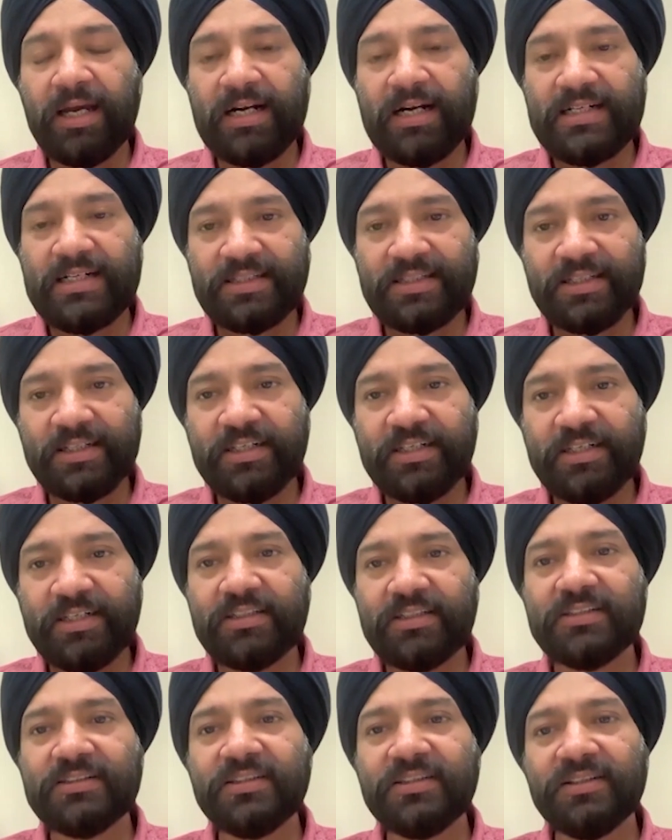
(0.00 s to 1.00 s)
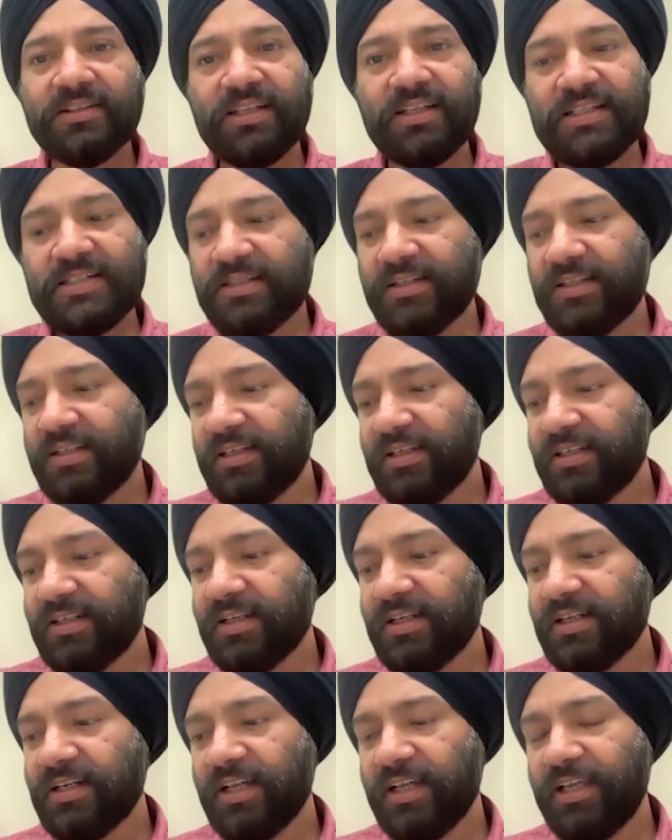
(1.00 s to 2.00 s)
And second is they say
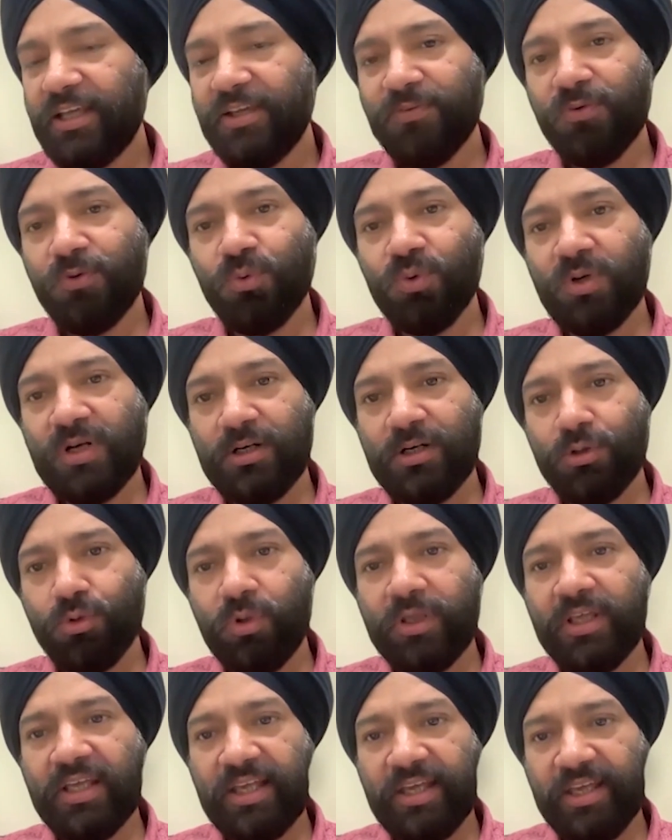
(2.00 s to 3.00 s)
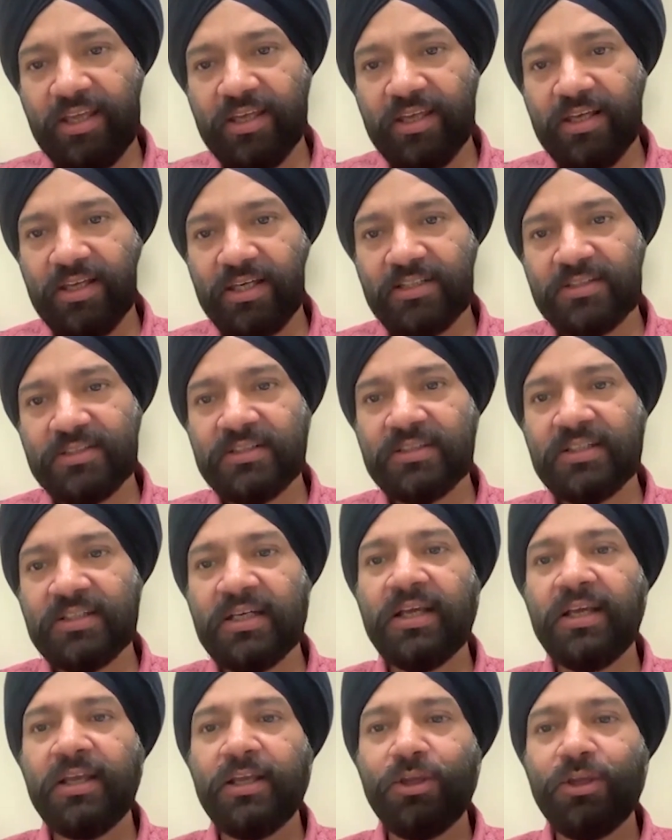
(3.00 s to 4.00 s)
that if you are doing EX,
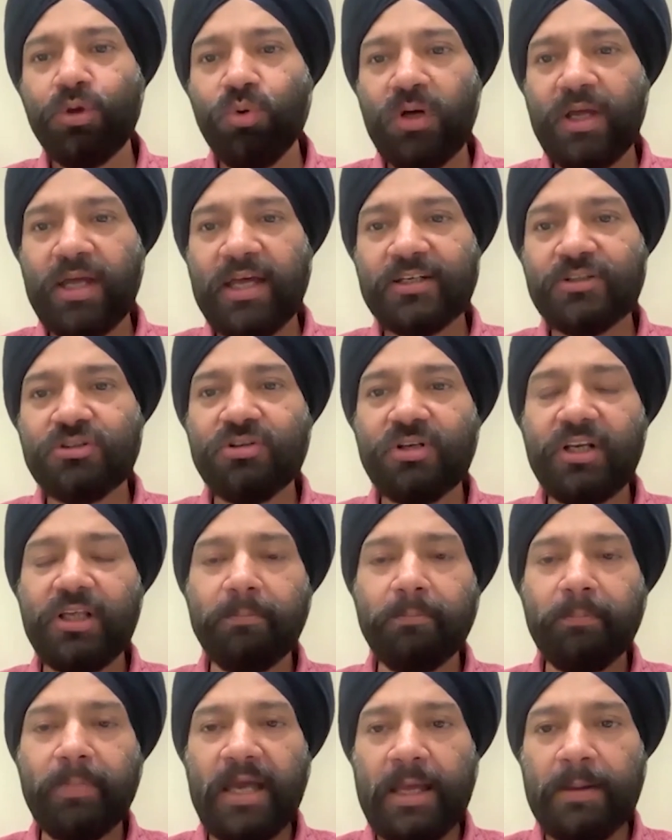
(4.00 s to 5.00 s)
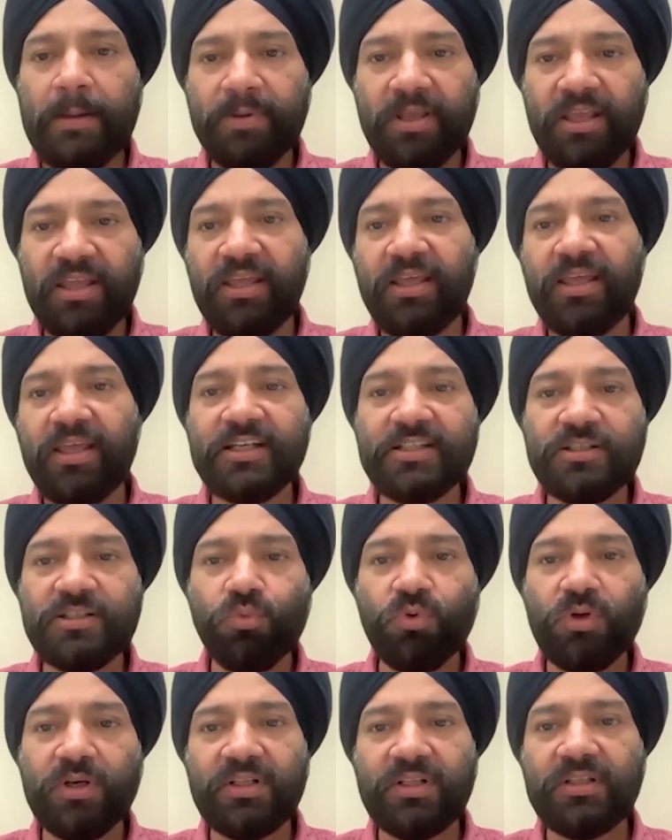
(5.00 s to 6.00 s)
you actually map EX
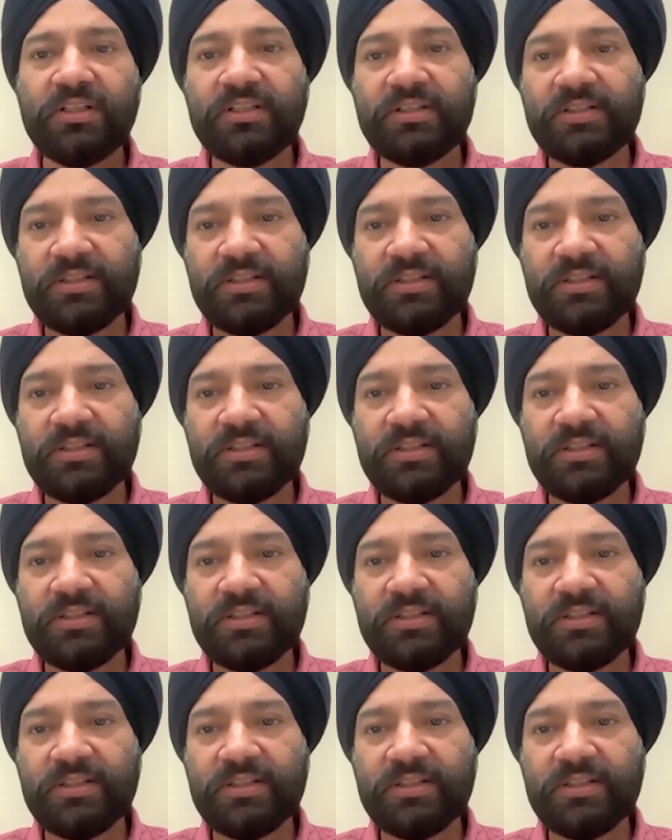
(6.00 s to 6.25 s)
with